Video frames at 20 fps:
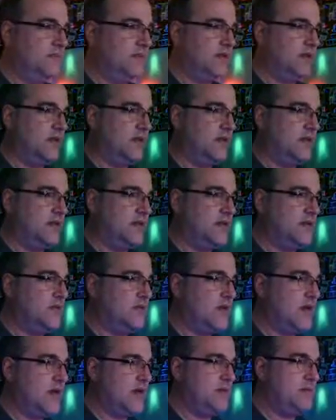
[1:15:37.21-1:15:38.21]

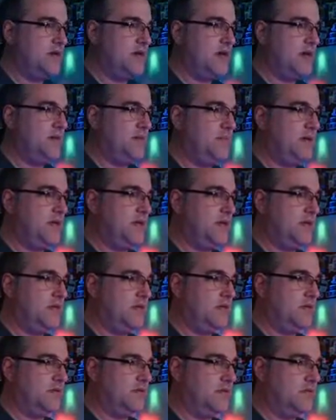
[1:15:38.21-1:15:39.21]
Nintendo game you can't beat
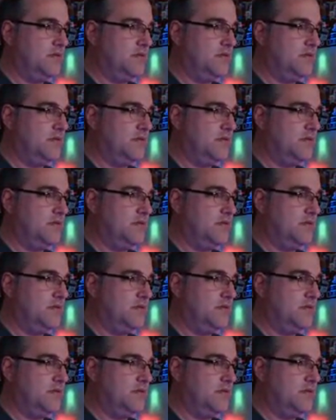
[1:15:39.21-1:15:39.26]
either.